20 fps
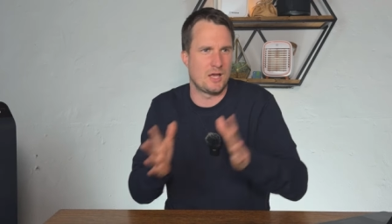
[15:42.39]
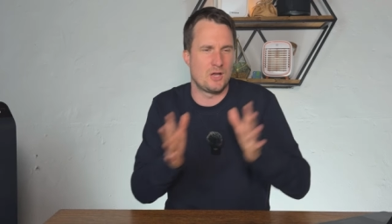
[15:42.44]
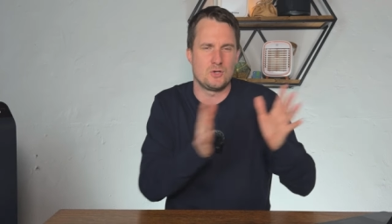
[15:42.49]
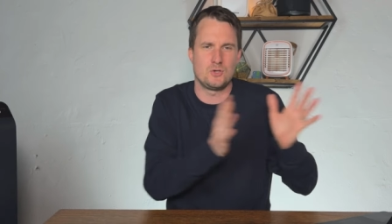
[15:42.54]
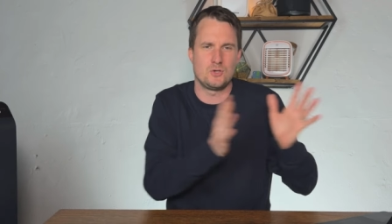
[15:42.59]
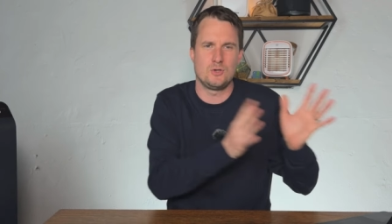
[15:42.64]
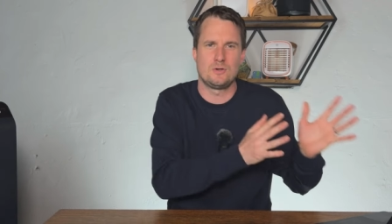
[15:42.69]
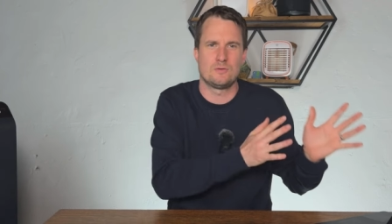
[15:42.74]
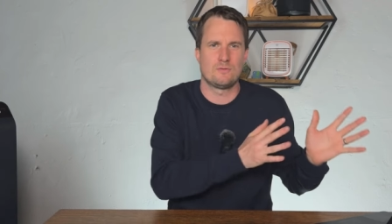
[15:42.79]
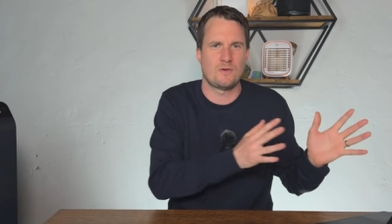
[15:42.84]
a
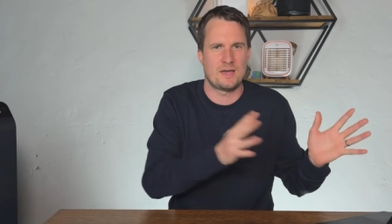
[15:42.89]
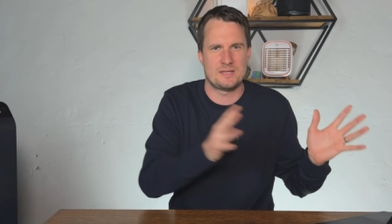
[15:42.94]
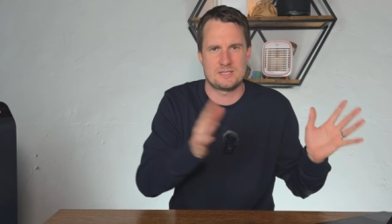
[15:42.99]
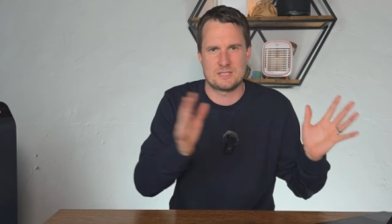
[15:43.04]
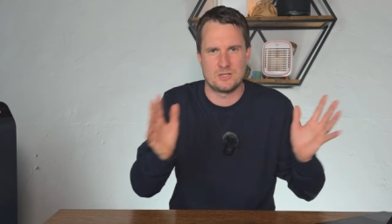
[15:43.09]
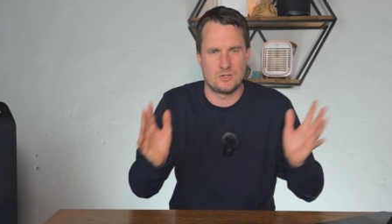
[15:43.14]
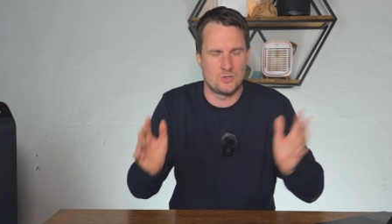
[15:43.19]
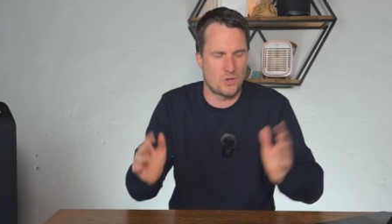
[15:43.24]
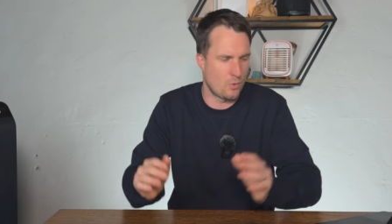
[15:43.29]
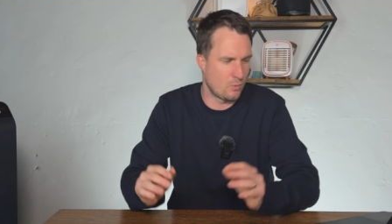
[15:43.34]
new device
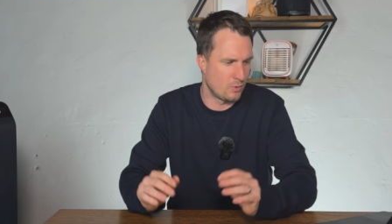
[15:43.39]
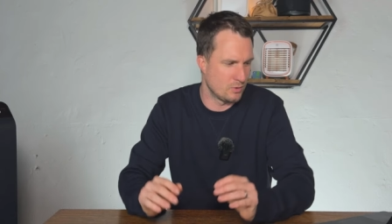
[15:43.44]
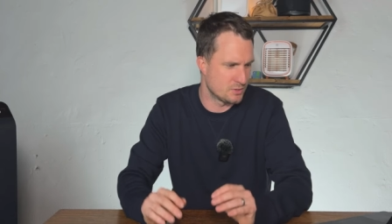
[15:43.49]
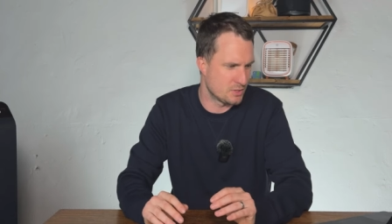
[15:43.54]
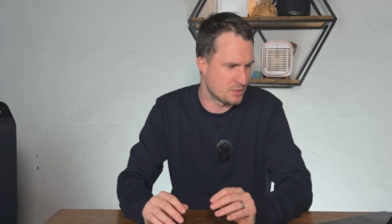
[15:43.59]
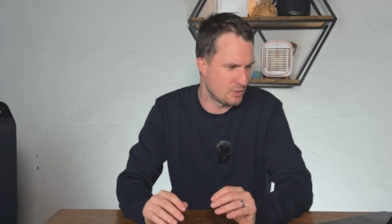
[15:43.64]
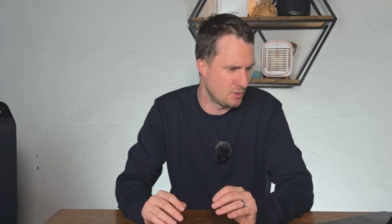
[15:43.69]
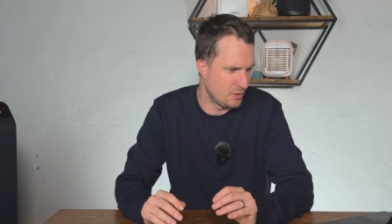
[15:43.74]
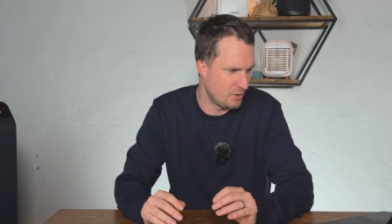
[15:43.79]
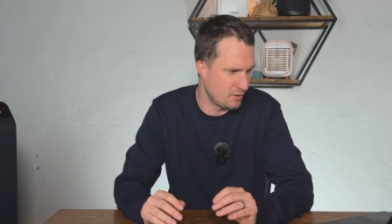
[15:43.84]
that no
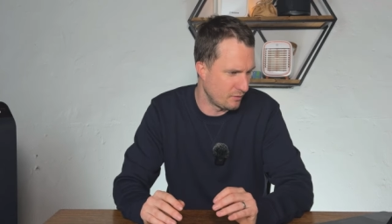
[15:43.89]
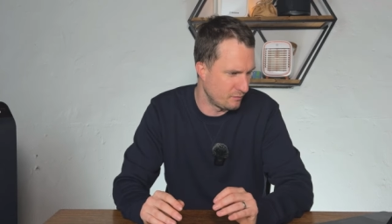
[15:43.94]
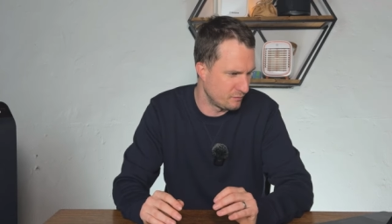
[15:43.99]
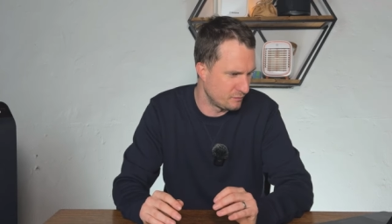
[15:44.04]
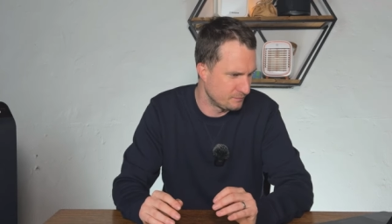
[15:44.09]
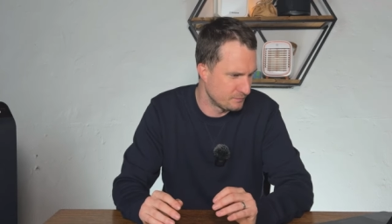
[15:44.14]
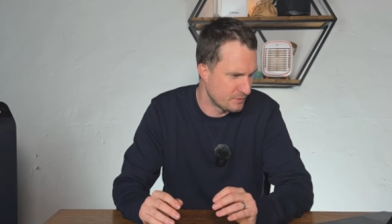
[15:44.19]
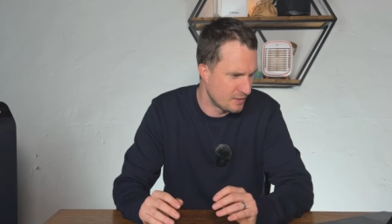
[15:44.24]
one's heard of.